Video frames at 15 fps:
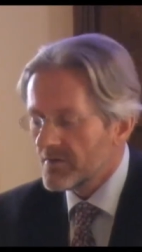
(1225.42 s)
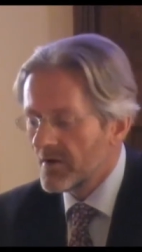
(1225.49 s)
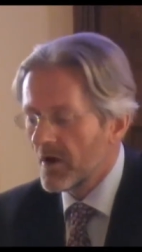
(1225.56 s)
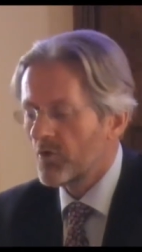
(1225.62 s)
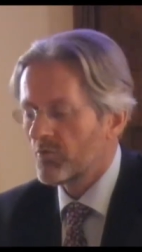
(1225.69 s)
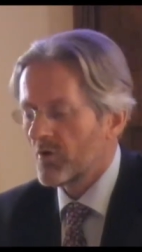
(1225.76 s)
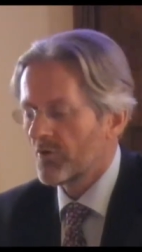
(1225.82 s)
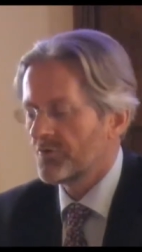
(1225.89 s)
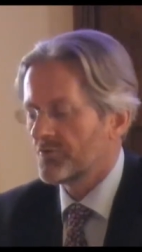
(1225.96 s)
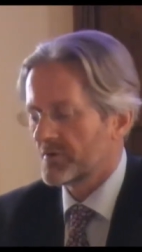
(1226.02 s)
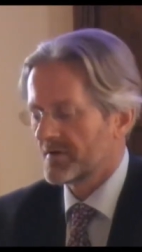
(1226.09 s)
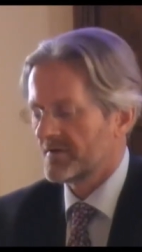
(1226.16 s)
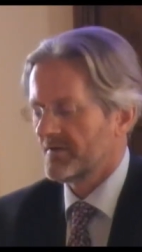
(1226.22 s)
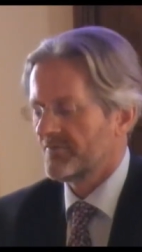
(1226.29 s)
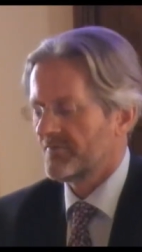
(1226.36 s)
no
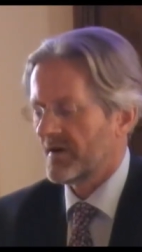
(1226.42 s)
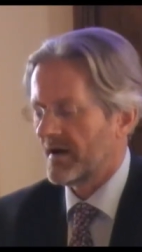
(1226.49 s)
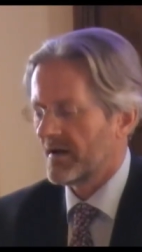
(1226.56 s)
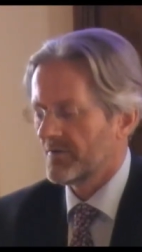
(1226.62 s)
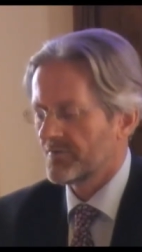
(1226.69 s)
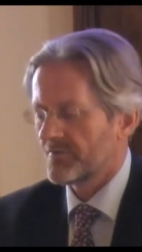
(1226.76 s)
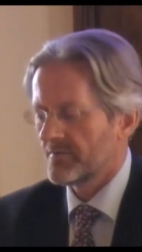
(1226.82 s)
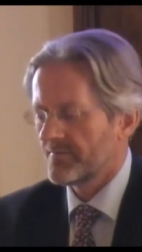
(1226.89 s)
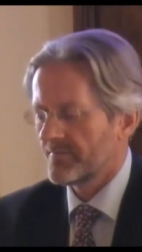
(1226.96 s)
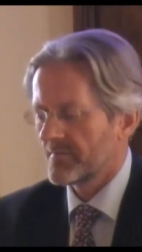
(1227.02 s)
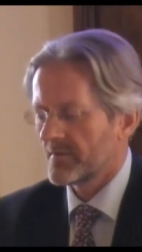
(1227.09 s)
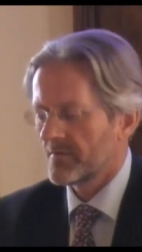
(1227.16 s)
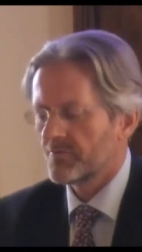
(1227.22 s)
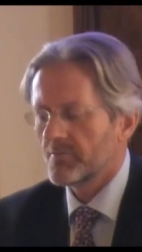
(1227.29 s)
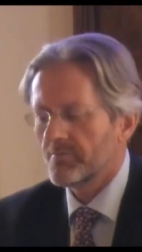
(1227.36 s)
authority files
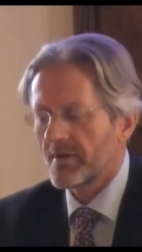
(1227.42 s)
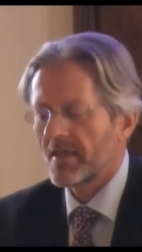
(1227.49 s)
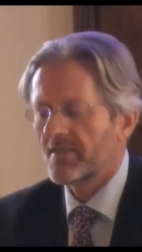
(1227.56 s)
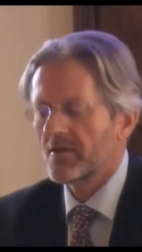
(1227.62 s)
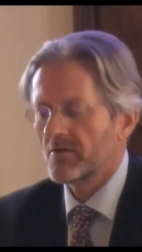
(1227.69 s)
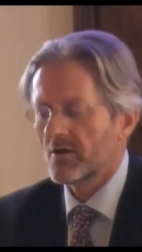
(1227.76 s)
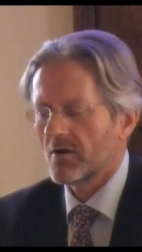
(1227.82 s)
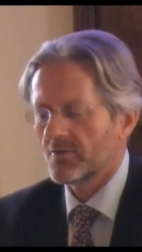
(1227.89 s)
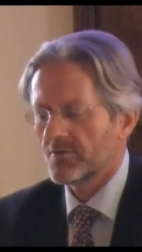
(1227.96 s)
for many